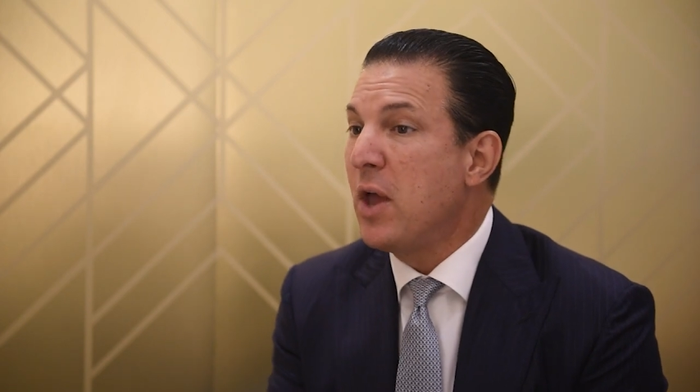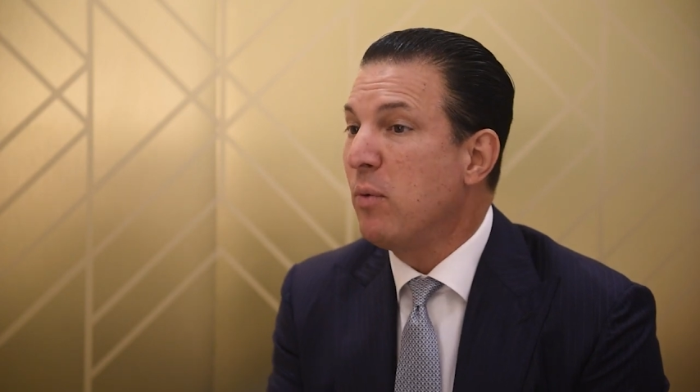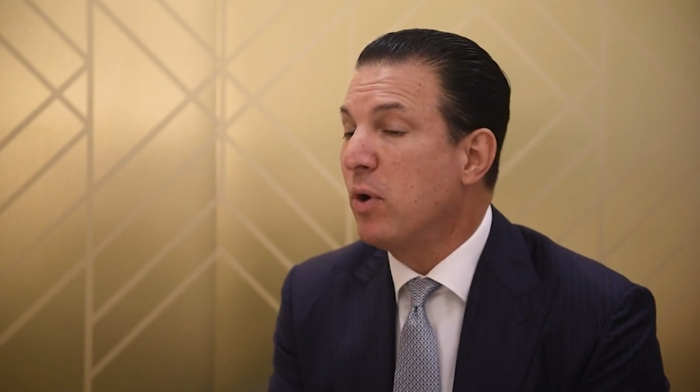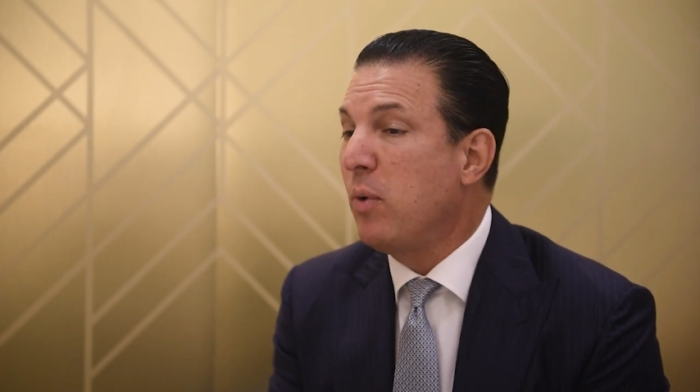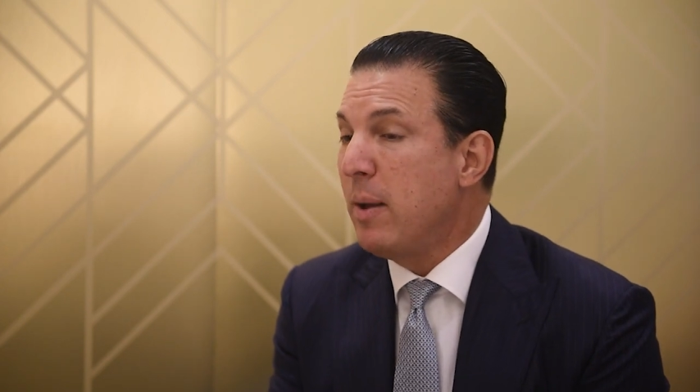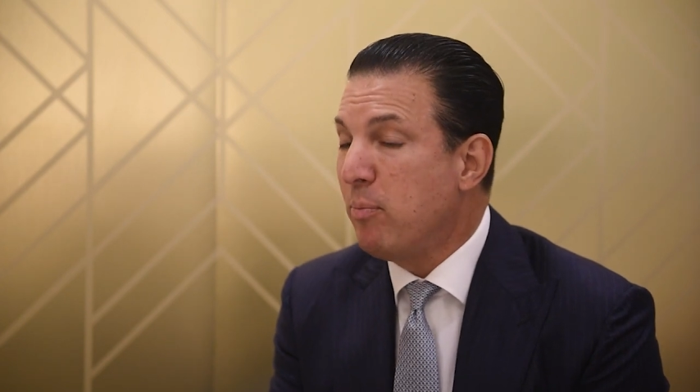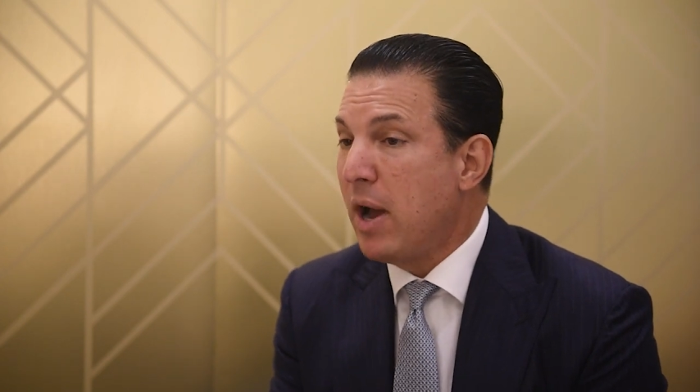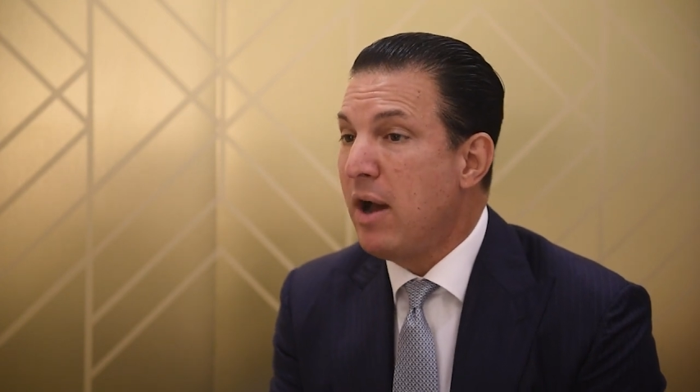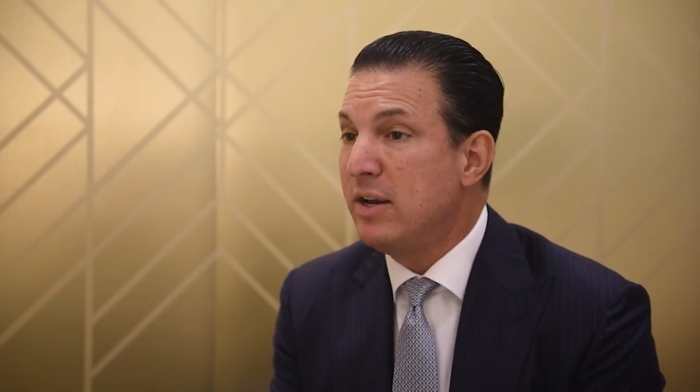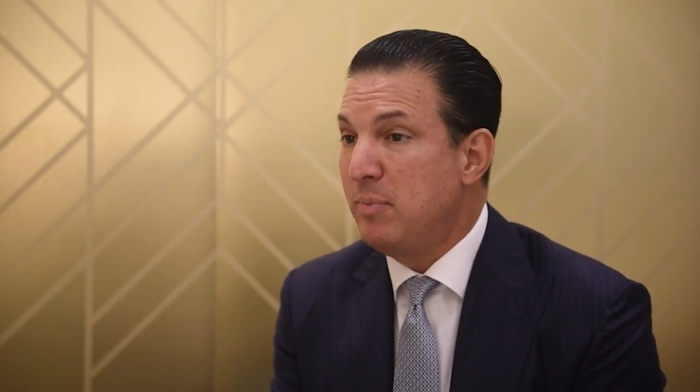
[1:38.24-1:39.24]
we're quite
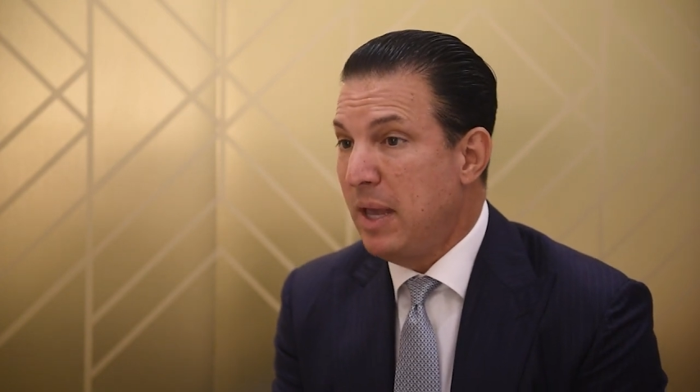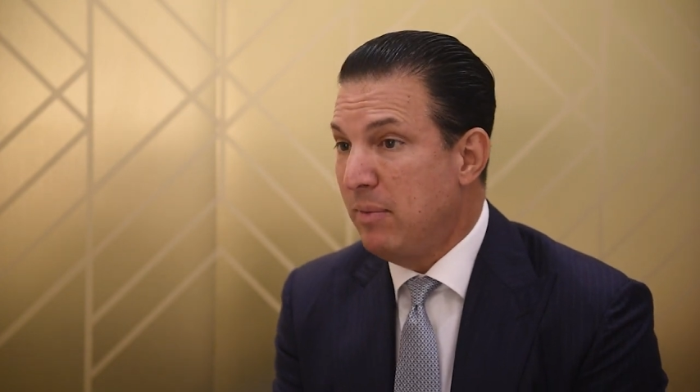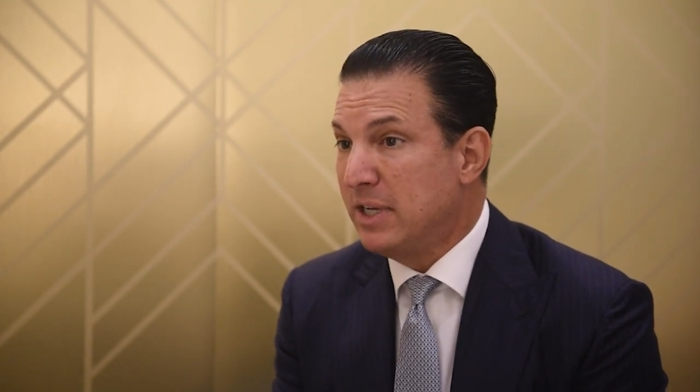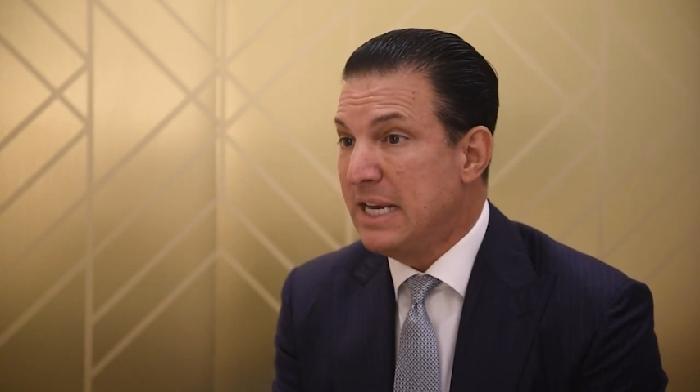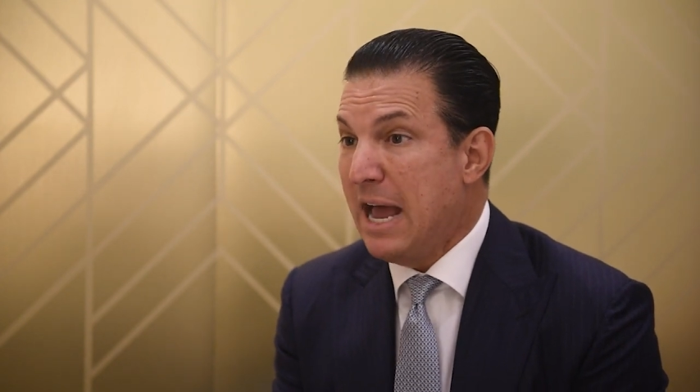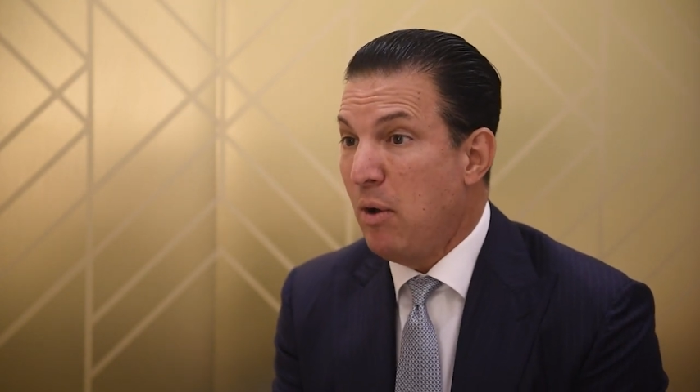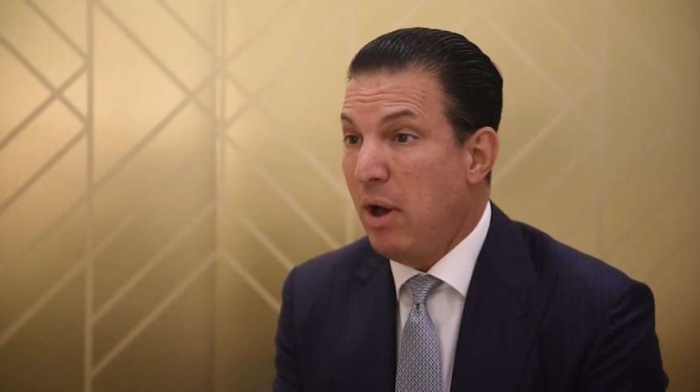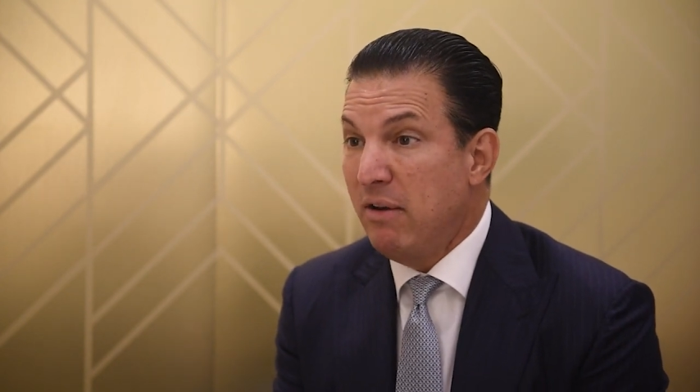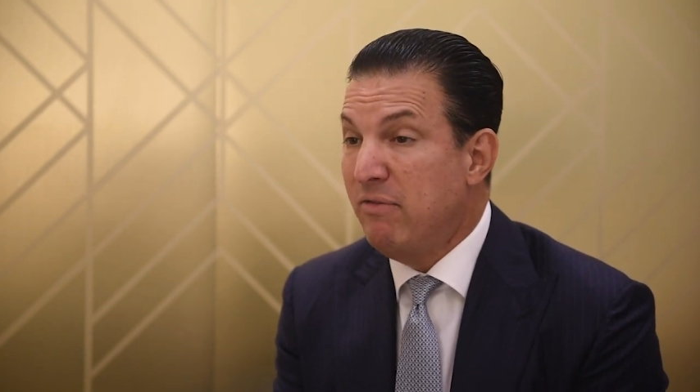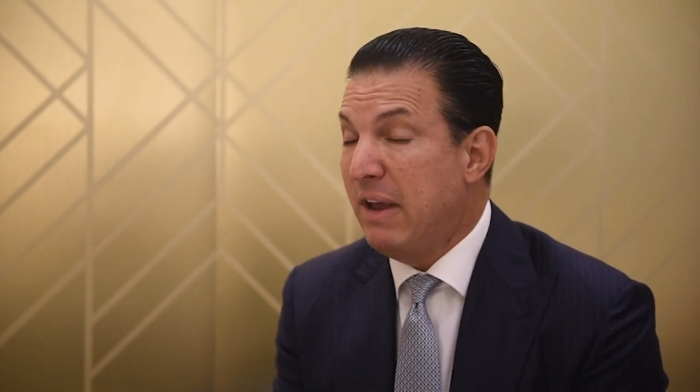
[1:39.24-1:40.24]
proud to be able to now
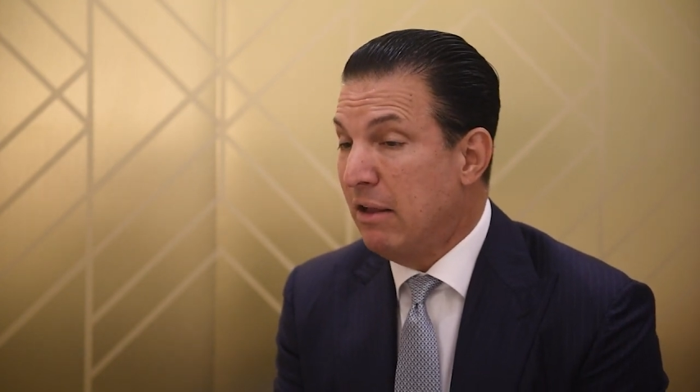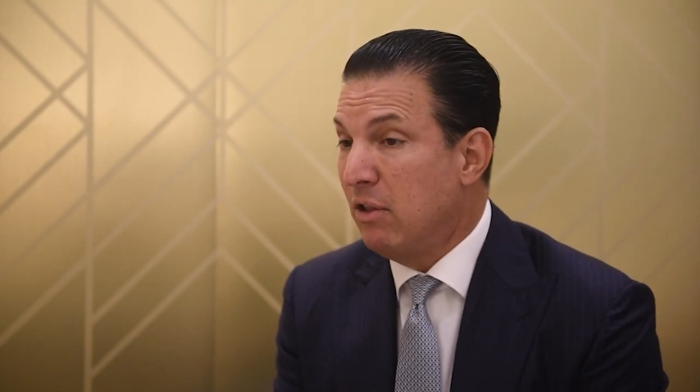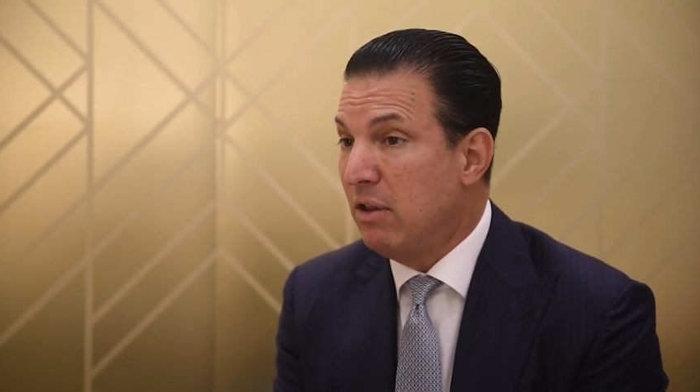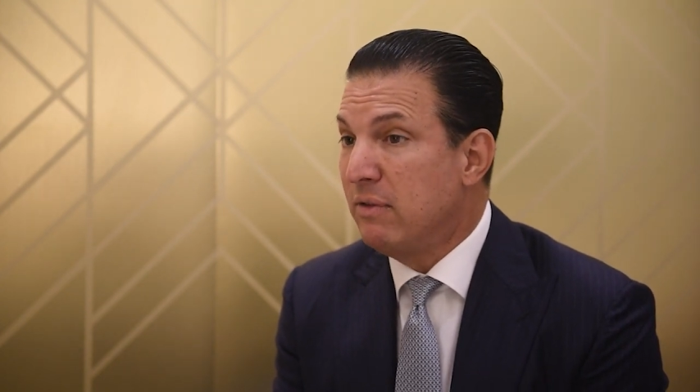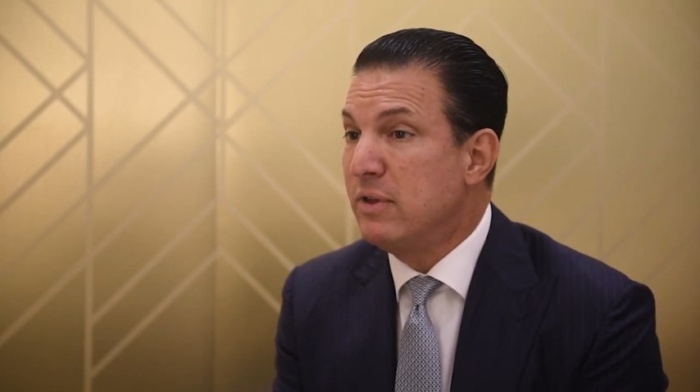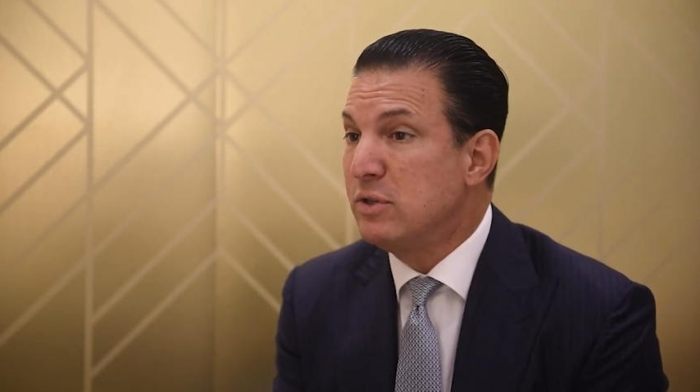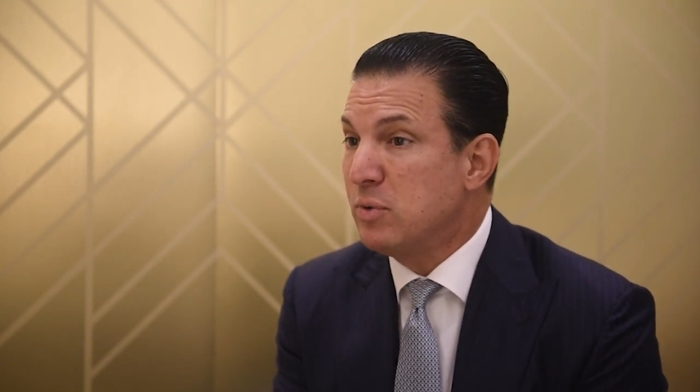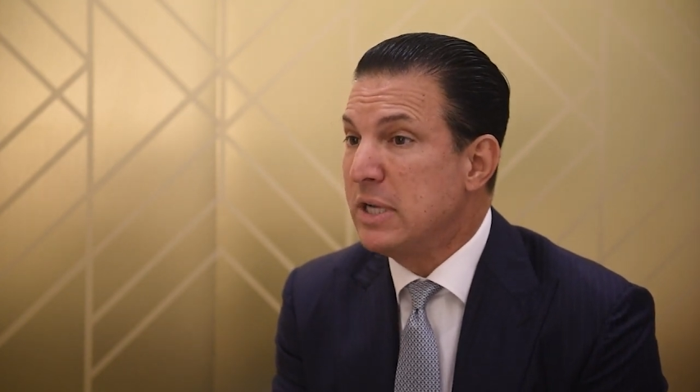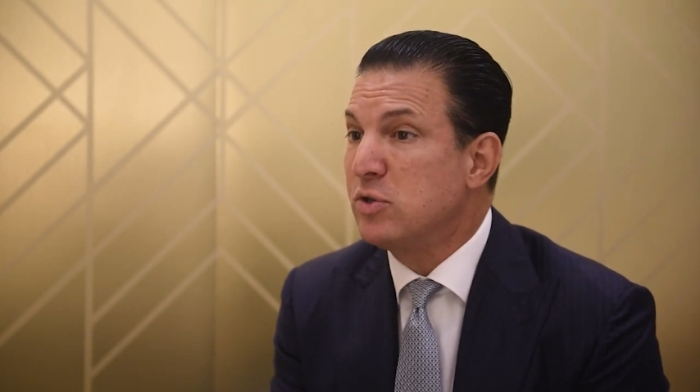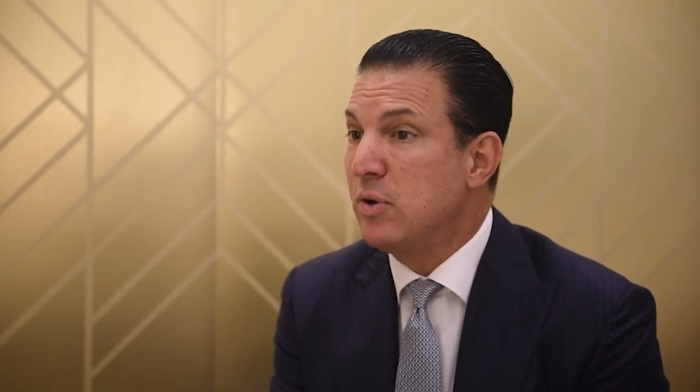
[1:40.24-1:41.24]
unveil all of those
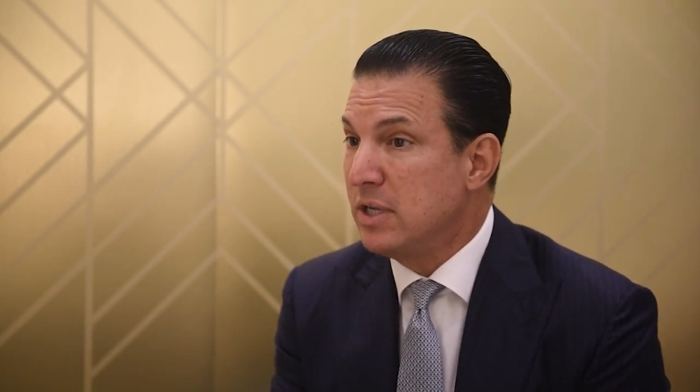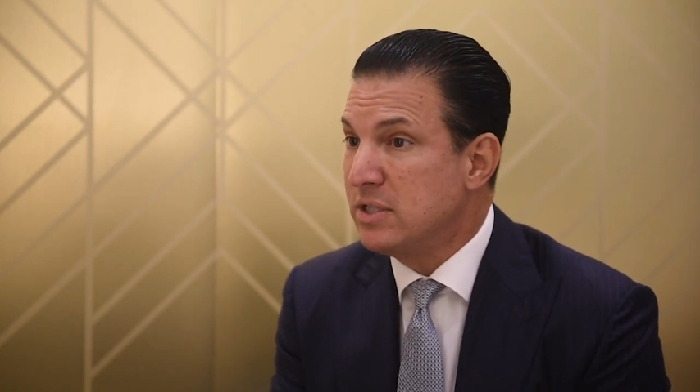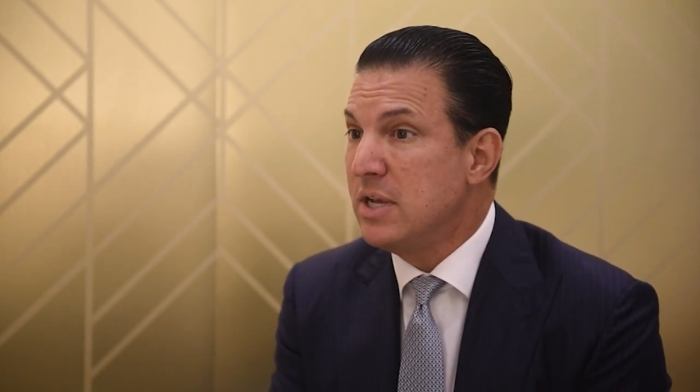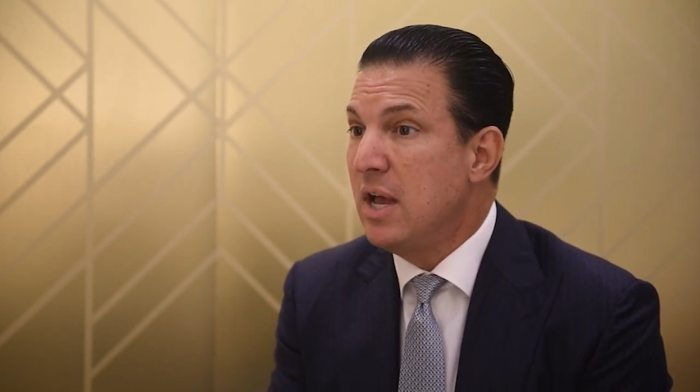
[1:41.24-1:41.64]
restaurants